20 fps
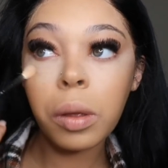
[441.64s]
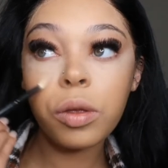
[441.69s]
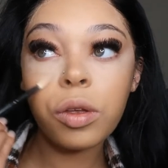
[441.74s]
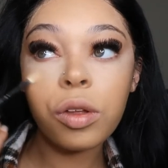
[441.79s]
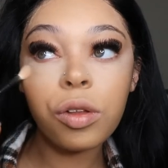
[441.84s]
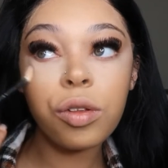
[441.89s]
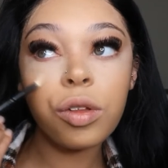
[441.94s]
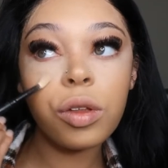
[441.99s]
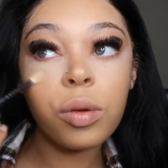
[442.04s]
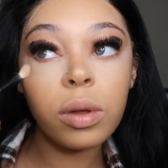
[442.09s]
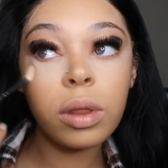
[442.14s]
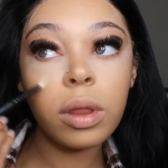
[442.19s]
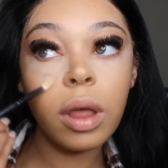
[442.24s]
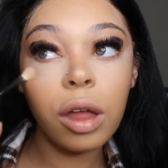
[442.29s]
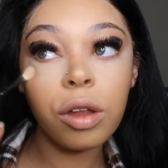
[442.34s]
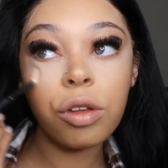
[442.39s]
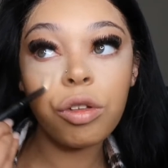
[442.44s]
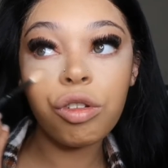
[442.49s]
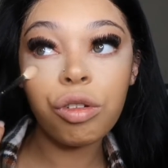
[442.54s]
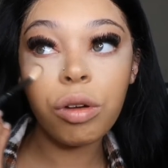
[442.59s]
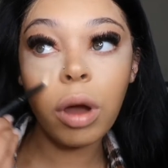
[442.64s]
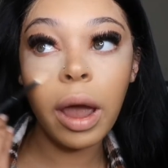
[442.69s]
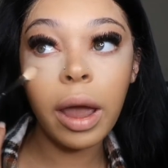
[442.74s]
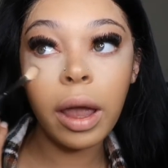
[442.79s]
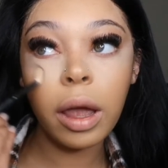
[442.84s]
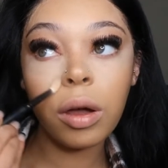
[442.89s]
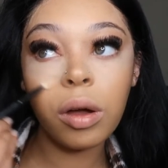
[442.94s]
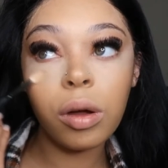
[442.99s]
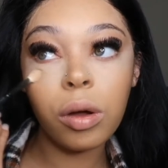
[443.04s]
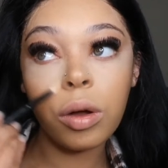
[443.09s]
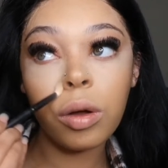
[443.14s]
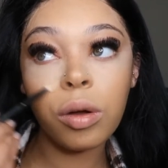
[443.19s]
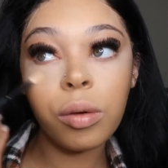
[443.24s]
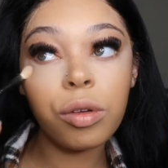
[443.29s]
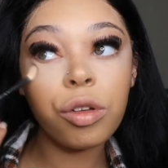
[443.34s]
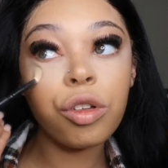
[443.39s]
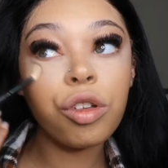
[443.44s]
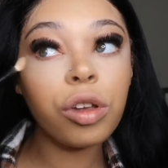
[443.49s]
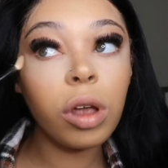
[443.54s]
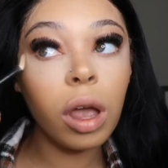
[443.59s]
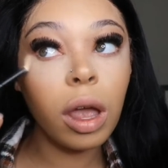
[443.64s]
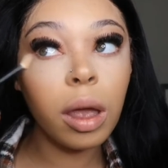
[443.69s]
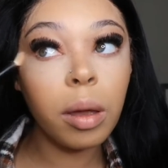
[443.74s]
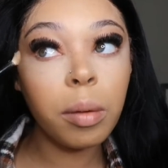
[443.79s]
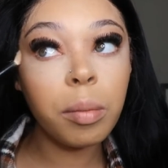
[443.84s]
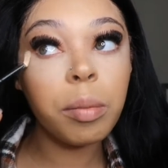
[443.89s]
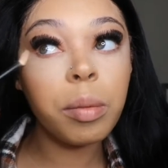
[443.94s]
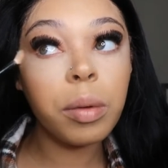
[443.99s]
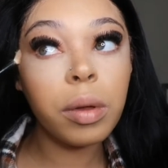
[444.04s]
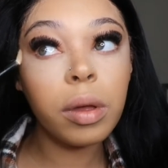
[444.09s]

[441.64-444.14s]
Just doing that triangle shape.